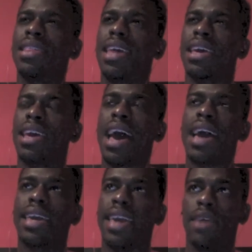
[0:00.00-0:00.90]
that
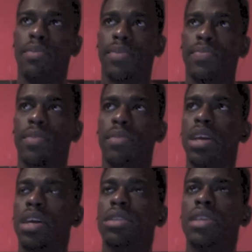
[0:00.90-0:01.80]
God kept,
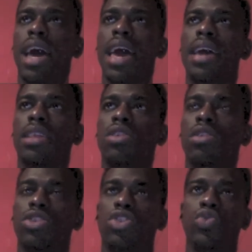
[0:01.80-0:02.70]
because I had
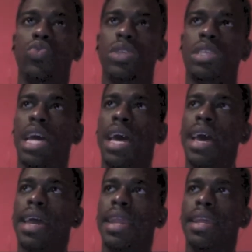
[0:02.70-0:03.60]
thoughts of
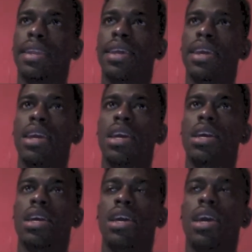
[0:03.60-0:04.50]
suicide, and
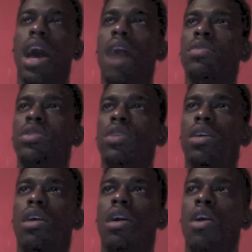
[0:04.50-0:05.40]
I was
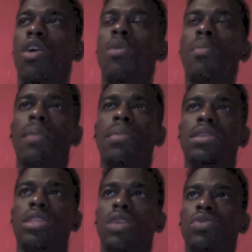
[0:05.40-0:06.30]
home by
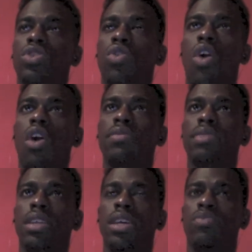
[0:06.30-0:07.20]
myself so
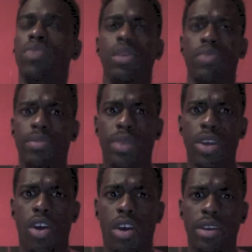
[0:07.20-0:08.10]
often. It really wouldn't be
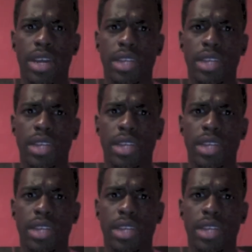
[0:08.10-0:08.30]
hard